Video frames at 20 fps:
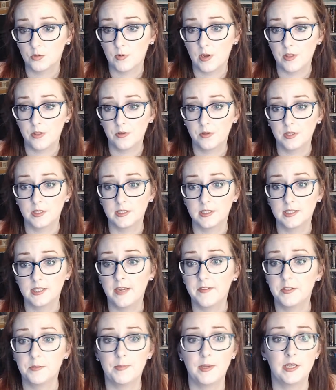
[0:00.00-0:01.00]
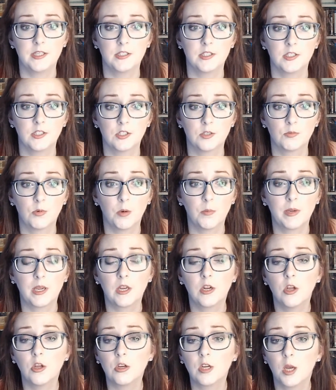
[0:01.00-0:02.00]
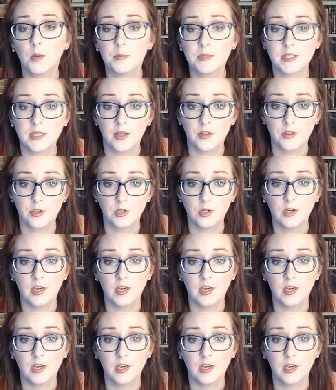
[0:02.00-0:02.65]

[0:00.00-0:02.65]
rather than safe spaces where we can all come together